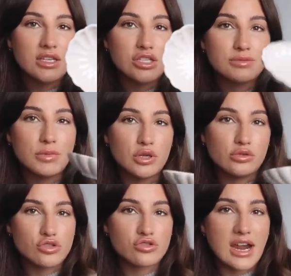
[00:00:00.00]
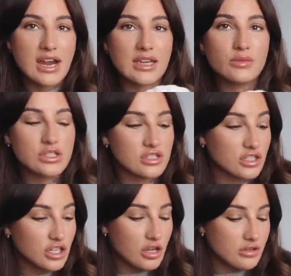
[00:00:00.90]
spoon tray which is
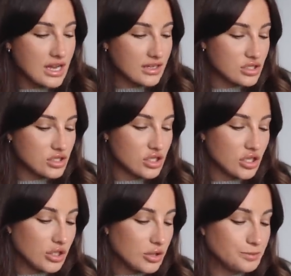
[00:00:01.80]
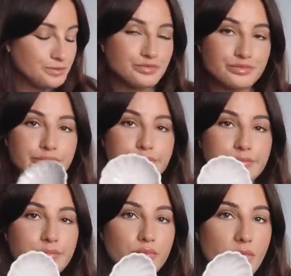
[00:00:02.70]
going to go next to
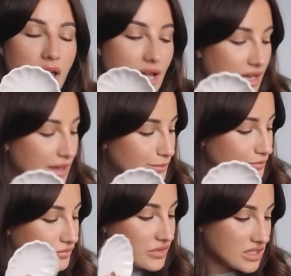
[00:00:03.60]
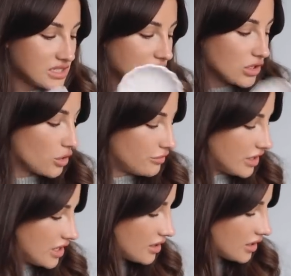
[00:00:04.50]
um, the tea and
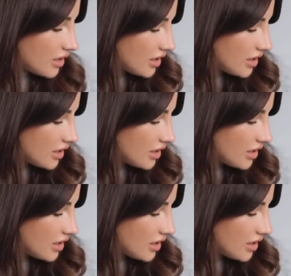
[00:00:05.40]
coffee.